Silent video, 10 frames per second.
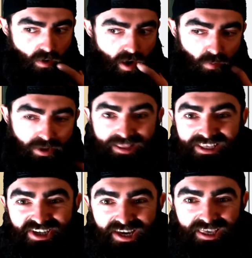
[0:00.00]
All right, we got the
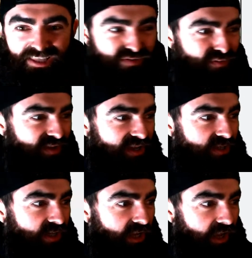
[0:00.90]
check-ins from
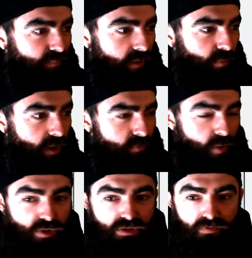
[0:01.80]
yesterday. I probably read
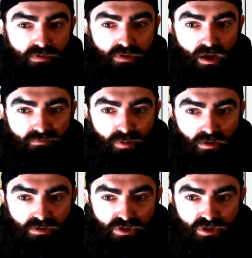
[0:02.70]
most of those off, but
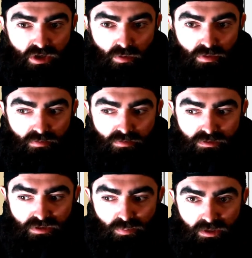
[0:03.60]
I'll just go through,
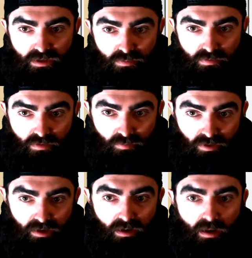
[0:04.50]
zippity-dip through them
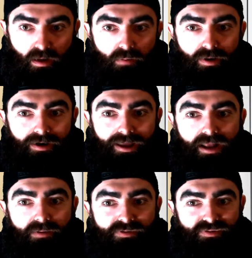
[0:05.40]
again. Baron
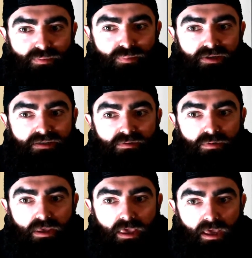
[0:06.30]
Adams, was a busy
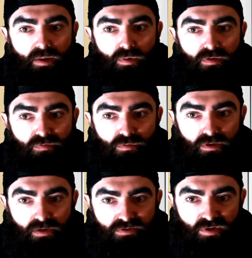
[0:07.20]
weekend with a full
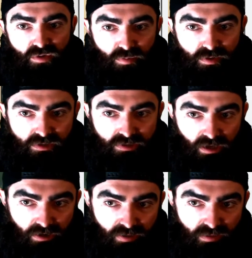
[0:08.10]
day of snowmobiling
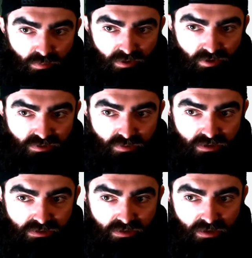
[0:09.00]
Saturday and then BMX
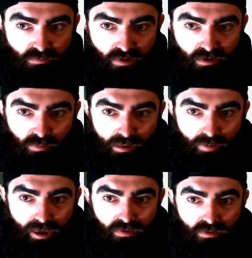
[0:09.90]
riding Sunday. Ready to get
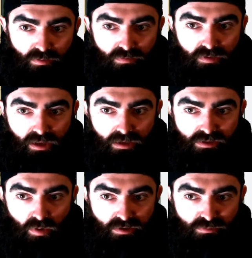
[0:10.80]
back in the groove today.
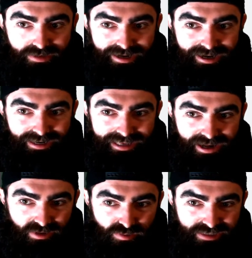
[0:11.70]
Squats will be 9. He
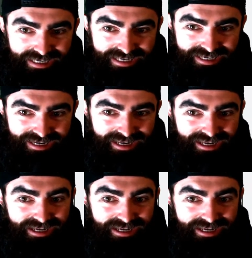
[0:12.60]
got those in.